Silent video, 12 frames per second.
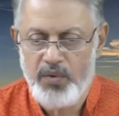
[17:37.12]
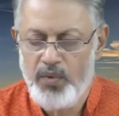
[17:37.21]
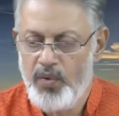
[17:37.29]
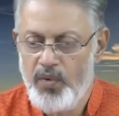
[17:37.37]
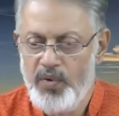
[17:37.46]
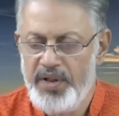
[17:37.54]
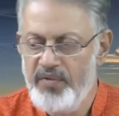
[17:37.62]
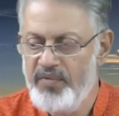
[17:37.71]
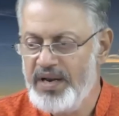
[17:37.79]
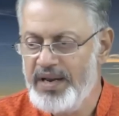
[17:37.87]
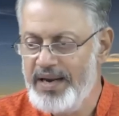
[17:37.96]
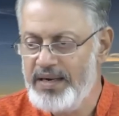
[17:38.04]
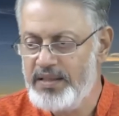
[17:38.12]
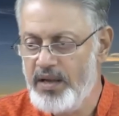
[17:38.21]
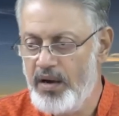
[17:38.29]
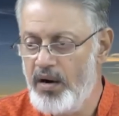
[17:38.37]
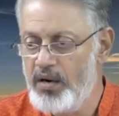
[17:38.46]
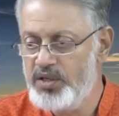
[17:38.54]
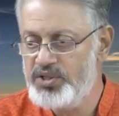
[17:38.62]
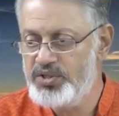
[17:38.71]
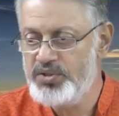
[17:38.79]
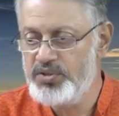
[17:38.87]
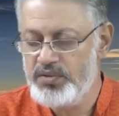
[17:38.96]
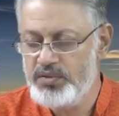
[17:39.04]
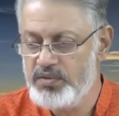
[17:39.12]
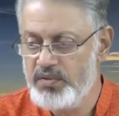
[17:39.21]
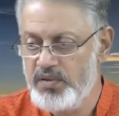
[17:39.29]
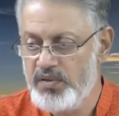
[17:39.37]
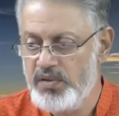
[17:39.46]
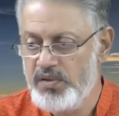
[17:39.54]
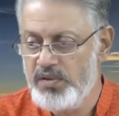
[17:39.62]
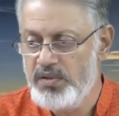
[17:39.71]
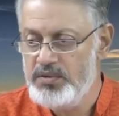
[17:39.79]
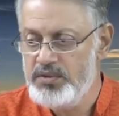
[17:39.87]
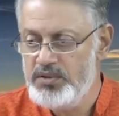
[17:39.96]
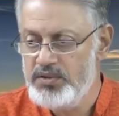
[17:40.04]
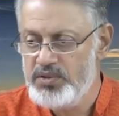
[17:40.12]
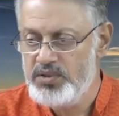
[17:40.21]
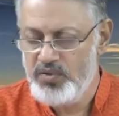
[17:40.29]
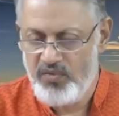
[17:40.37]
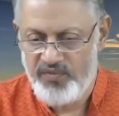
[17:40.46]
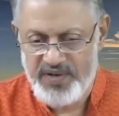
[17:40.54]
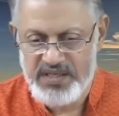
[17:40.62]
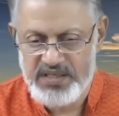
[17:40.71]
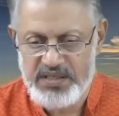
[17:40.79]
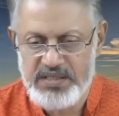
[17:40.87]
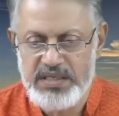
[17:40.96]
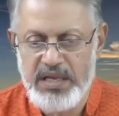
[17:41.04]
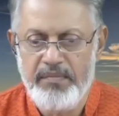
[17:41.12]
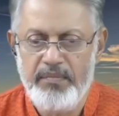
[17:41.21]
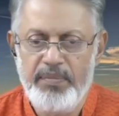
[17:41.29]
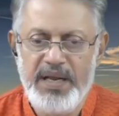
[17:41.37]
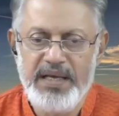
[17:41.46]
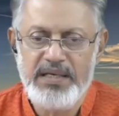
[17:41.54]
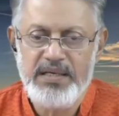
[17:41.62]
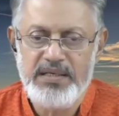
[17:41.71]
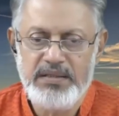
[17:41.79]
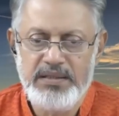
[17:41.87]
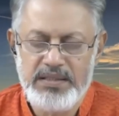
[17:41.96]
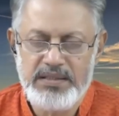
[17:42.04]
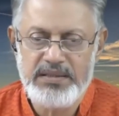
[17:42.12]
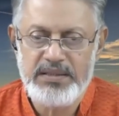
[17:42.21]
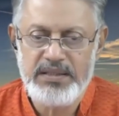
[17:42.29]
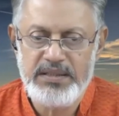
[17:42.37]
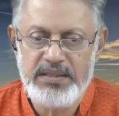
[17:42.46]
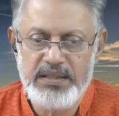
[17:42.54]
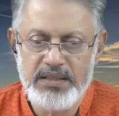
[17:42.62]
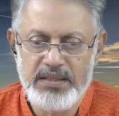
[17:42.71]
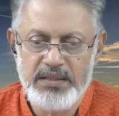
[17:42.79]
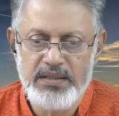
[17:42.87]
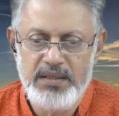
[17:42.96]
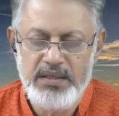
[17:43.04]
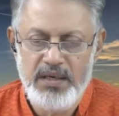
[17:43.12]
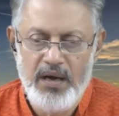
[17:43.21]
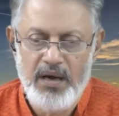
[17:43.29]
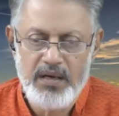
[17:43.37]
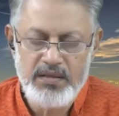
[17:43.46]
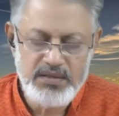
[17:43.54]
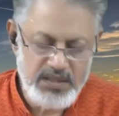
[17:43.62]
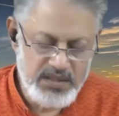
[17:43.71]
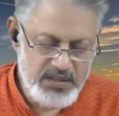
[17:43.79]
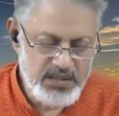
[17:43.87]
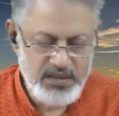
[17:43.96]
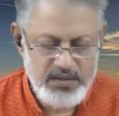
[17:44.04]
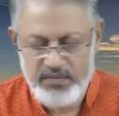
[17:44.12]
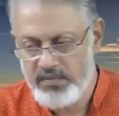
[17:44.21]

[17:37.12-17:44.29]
you don't even get thoughts. You first simply just sitting or just